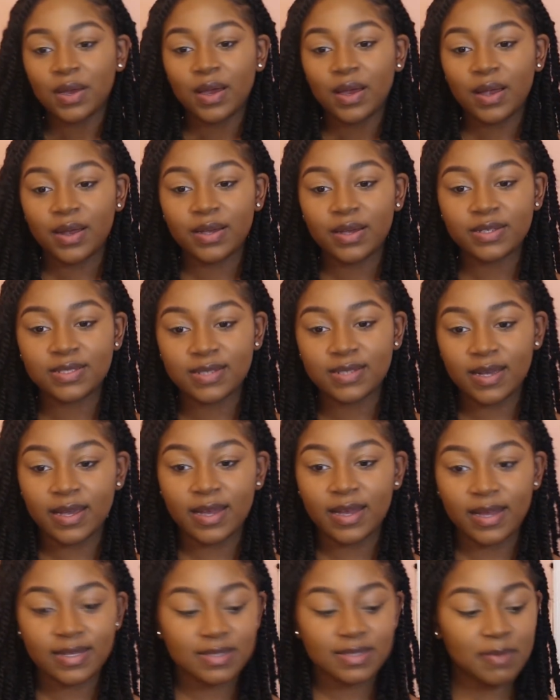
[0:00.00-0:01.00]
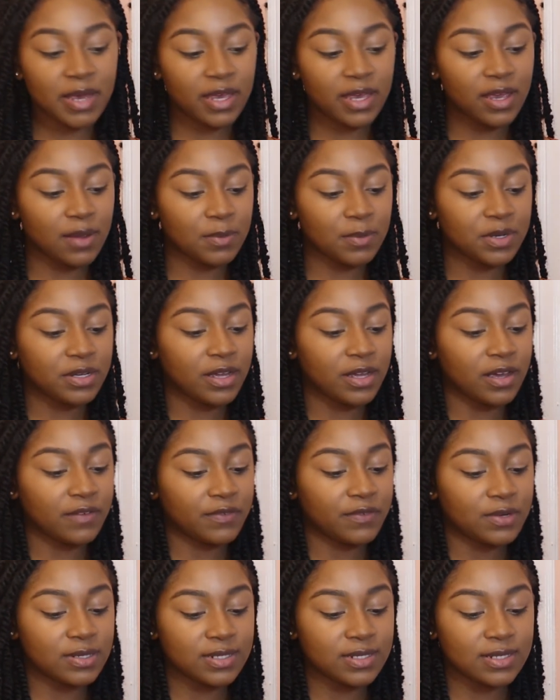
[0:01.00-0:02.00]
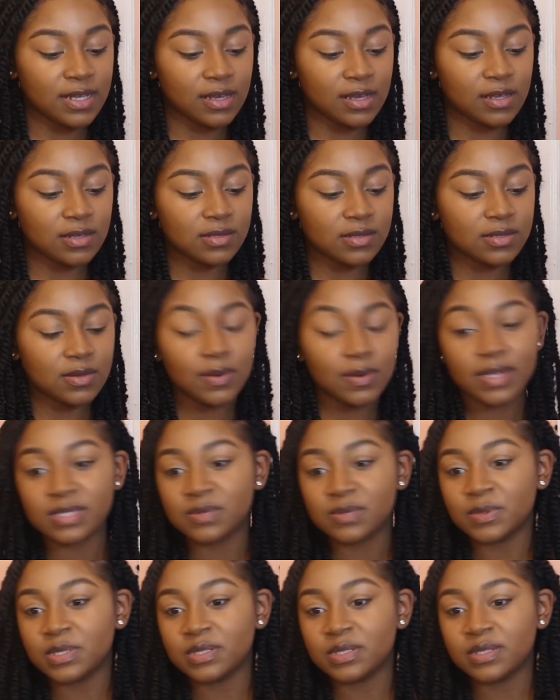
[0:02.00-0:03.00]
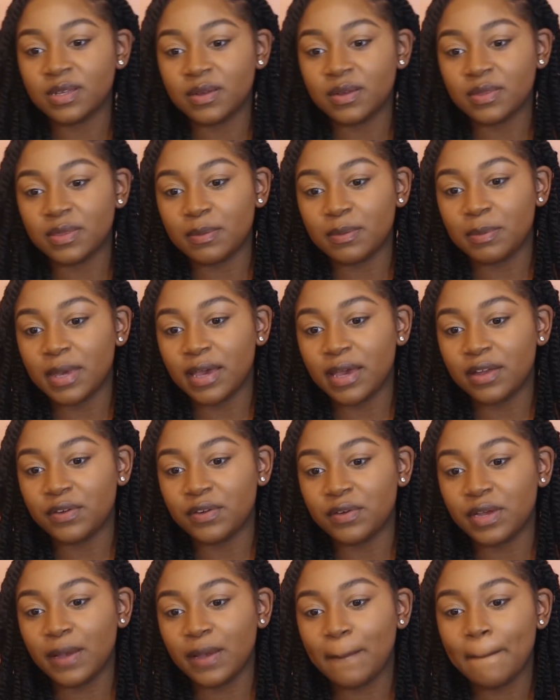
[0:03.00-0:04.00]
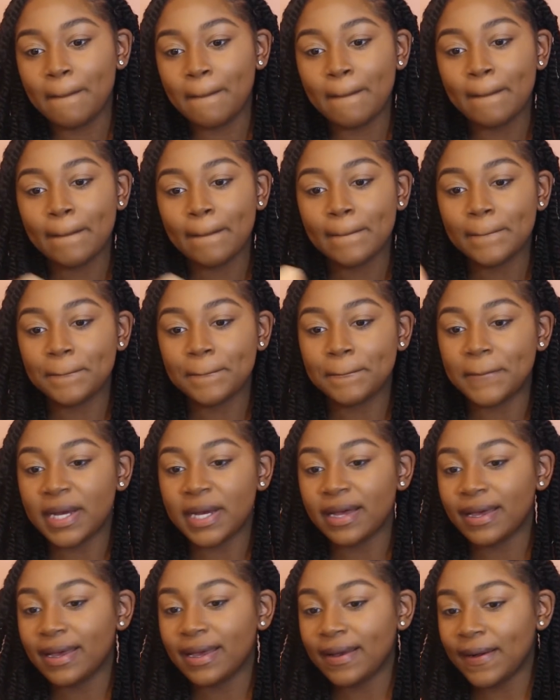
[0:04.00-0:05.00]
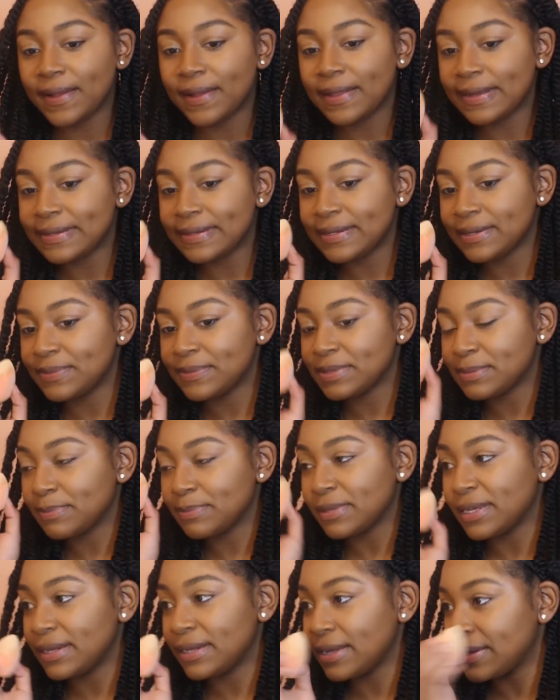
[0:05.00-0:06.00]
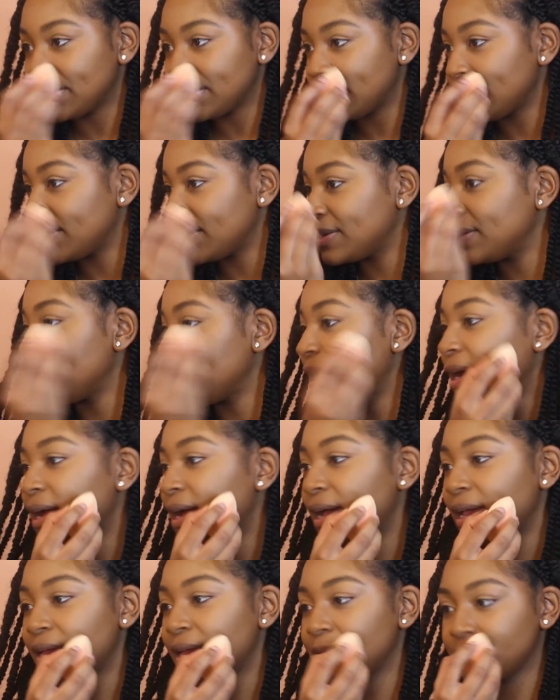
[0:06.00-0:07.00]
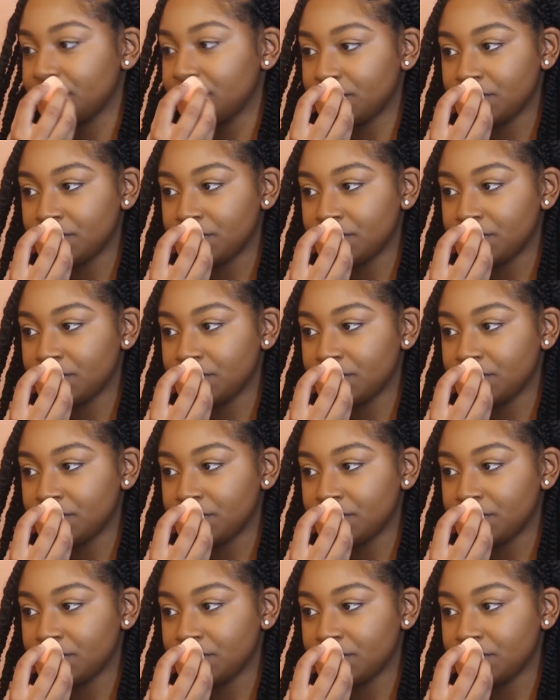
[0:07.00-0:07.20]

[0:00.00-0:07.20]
Alright, sorry guys, my camera died for a second, so I switched out the battery. But all I did was blend out the under eye